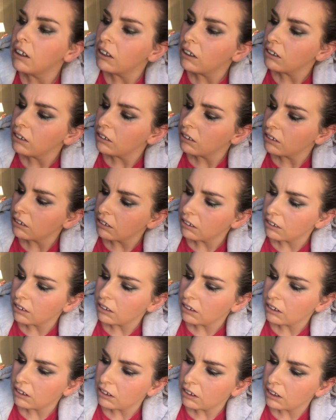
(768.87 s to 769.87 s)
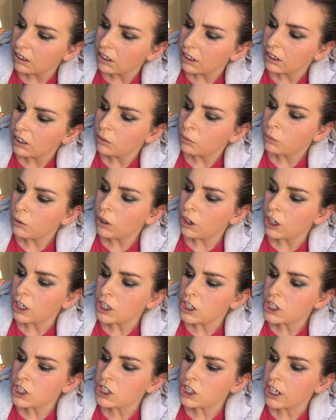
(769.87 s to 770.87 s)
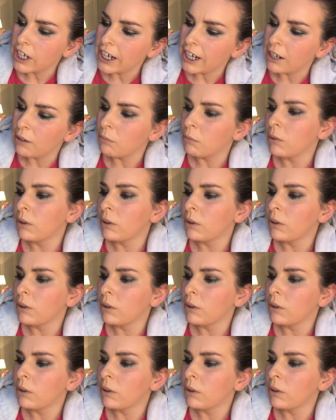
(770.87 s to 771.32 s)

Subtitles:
Oh, what a shame.